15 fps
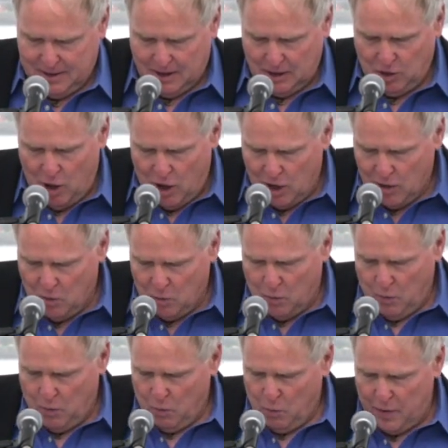Along
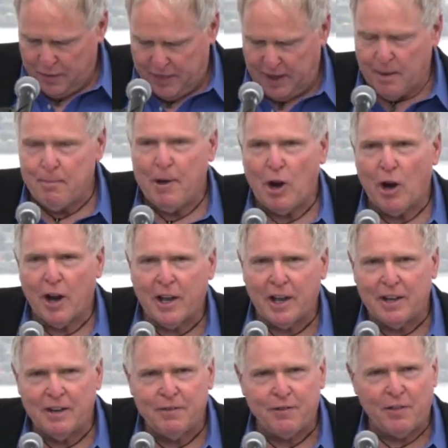with the
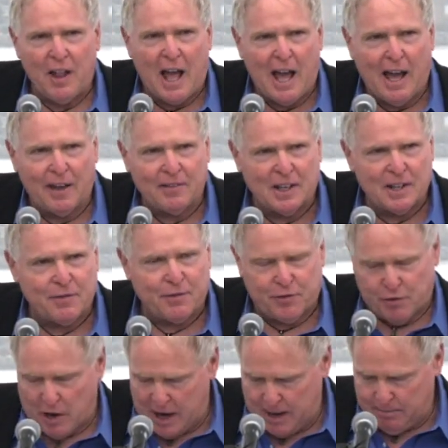American flag that
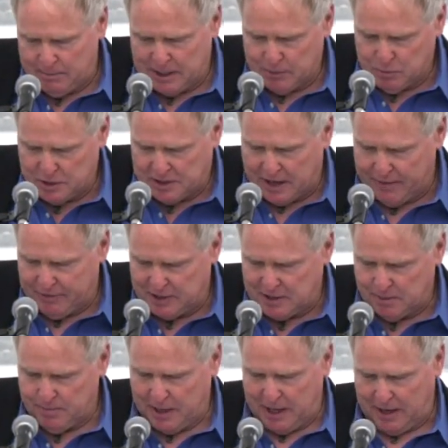framed and was given
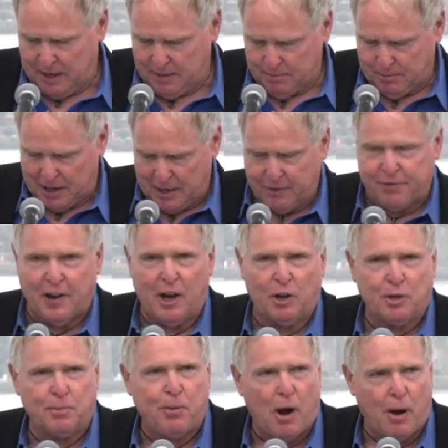to me by the Fire
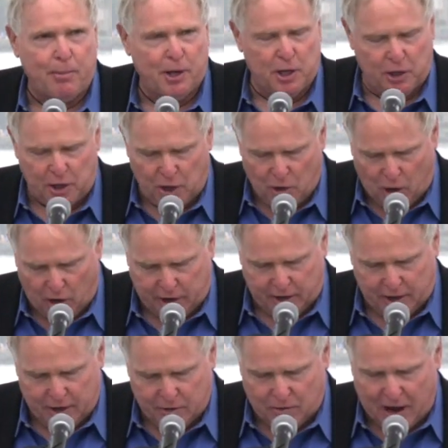Department in New
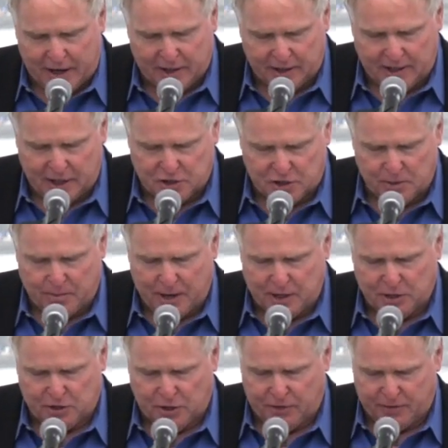York in recognition of my
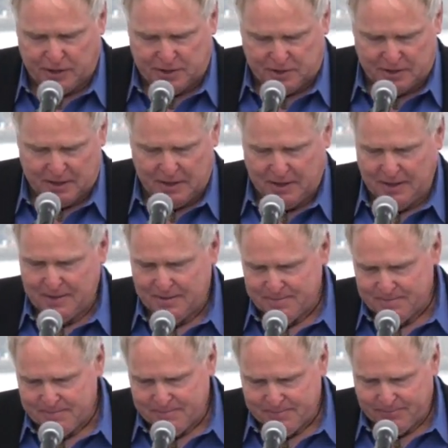service,
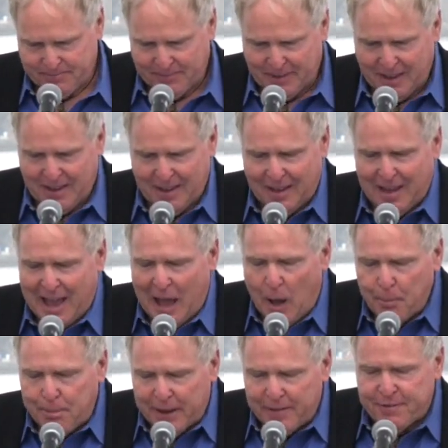
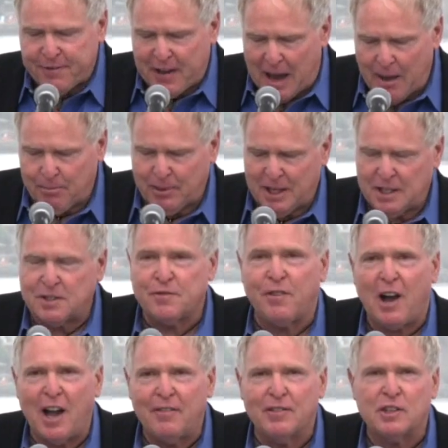helping families
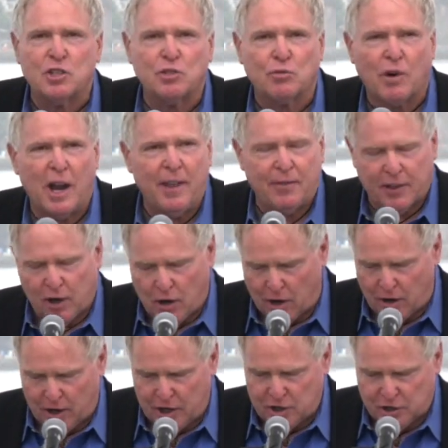find the strength,
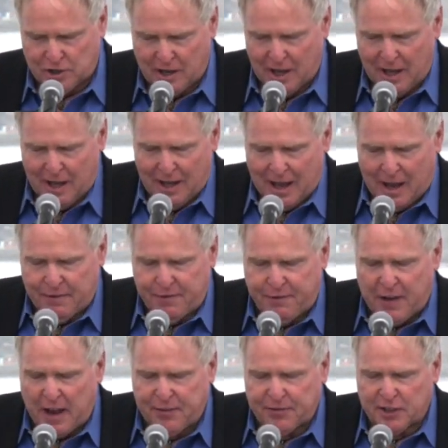courage, and
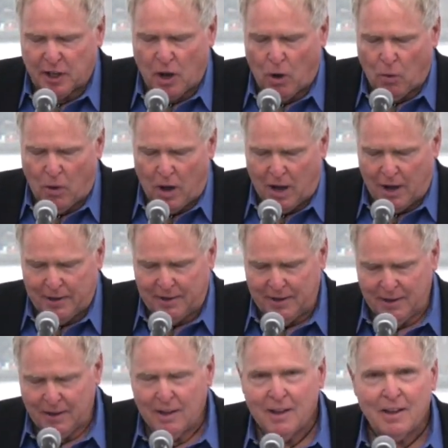faith to go on
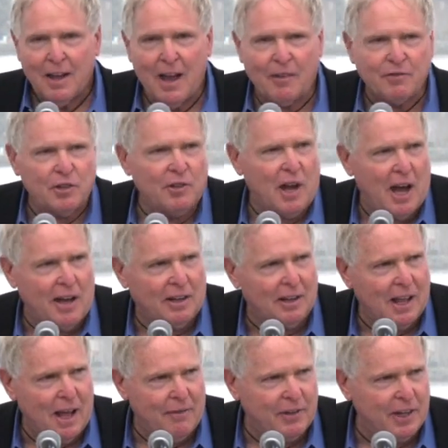after
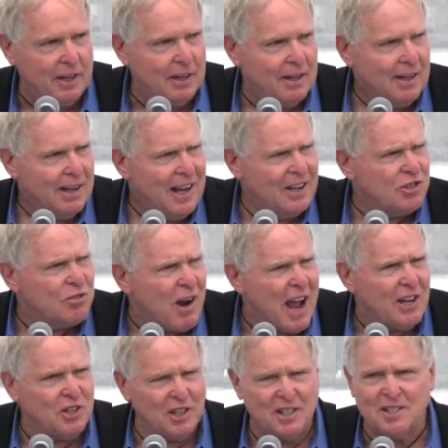9/11 and
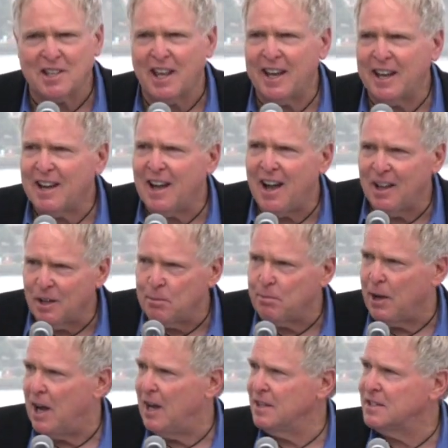tragedies like
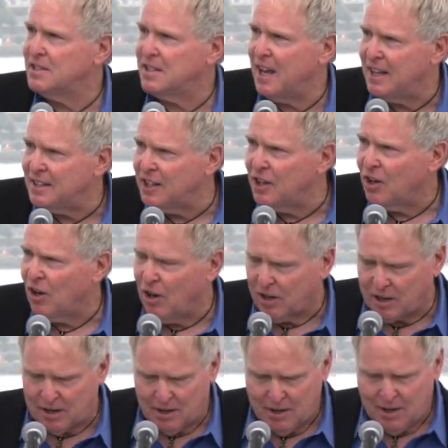Columbine, Sandy
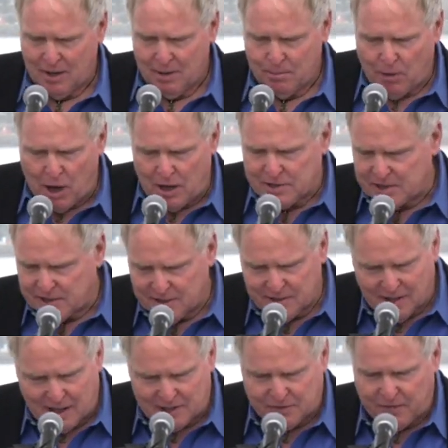Hook,
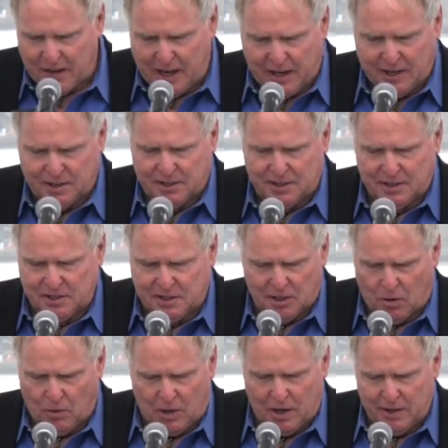Boston, Las Vegas, and
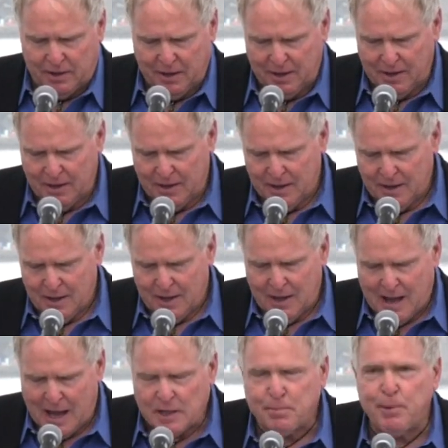so on,
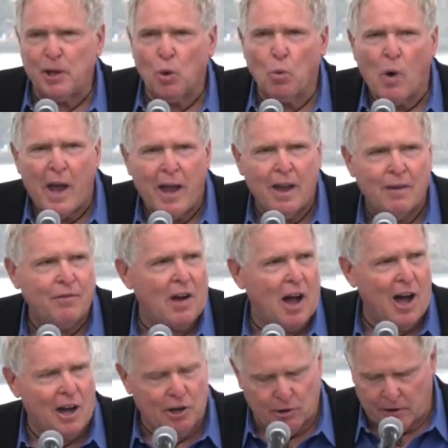has been a way of
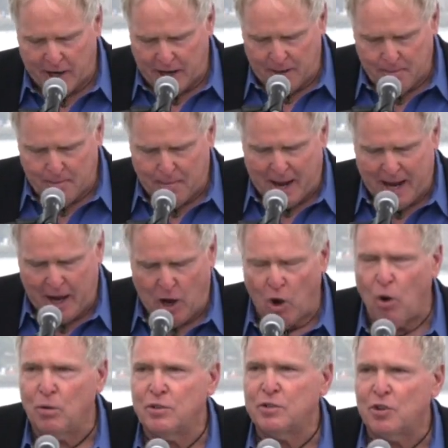honoring my
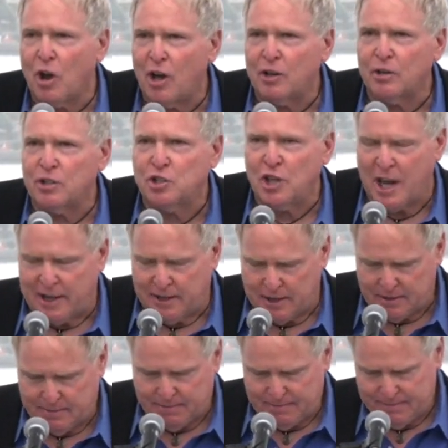own daughter,
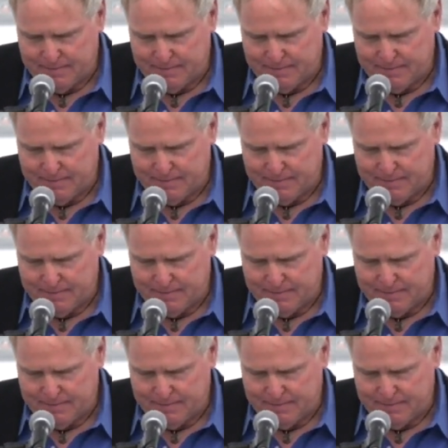Jenna,